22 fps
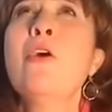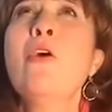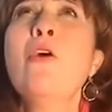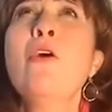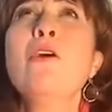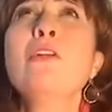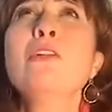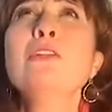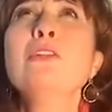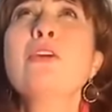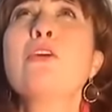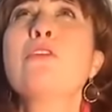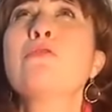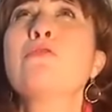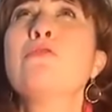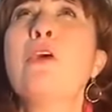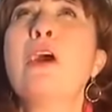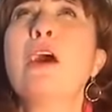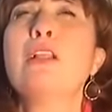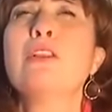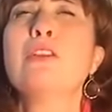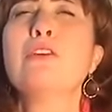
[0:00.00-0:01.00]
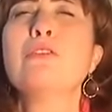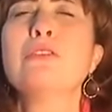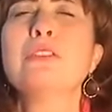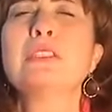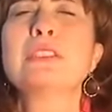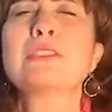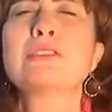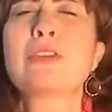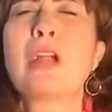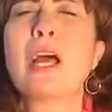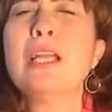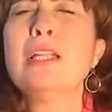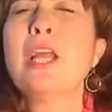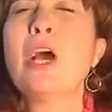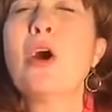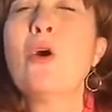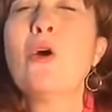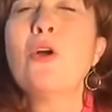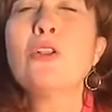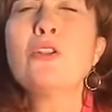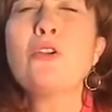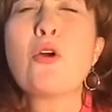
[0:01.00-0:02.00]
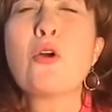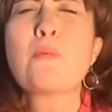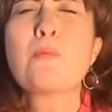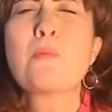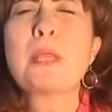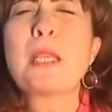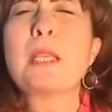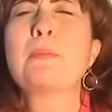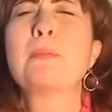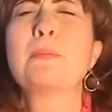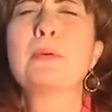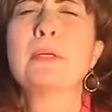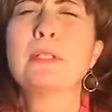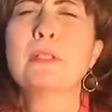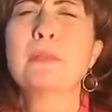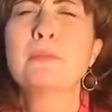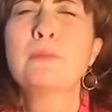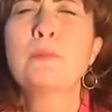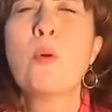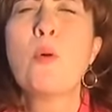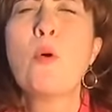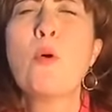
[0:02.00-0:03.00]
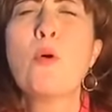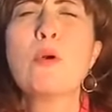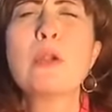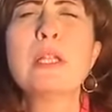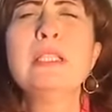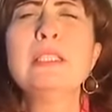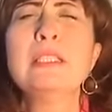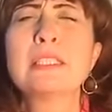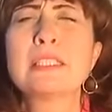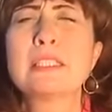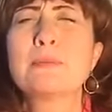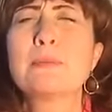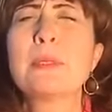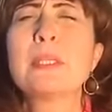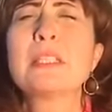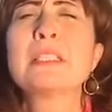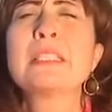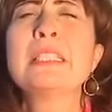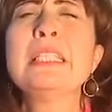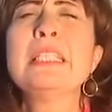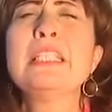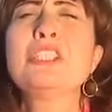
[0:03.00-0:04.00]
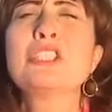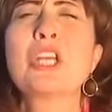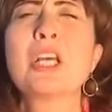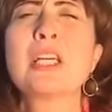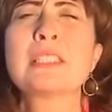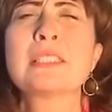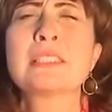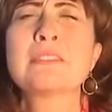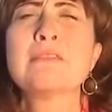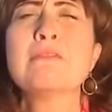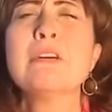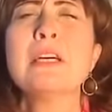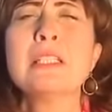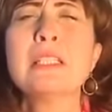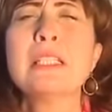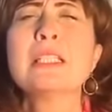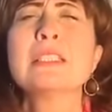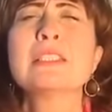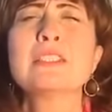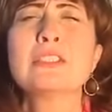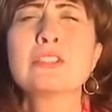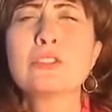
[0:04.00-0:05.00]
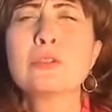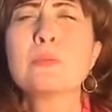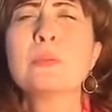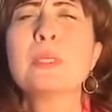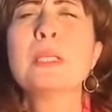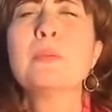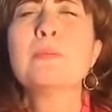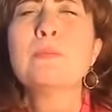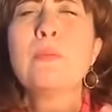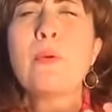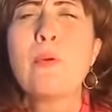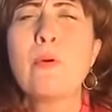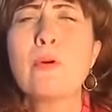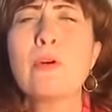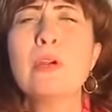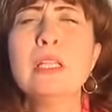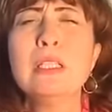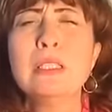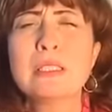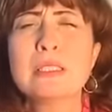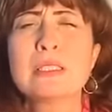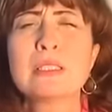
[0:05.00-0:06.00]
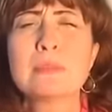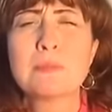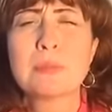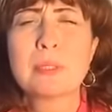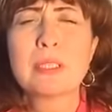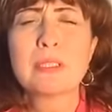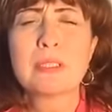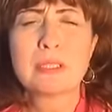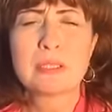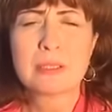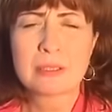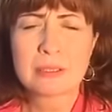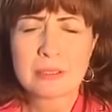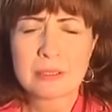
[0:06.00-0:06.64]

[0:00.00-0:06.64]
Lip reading: all your followers right now, all your people poor in the spirit. Teach us what is to be poor in the spirit.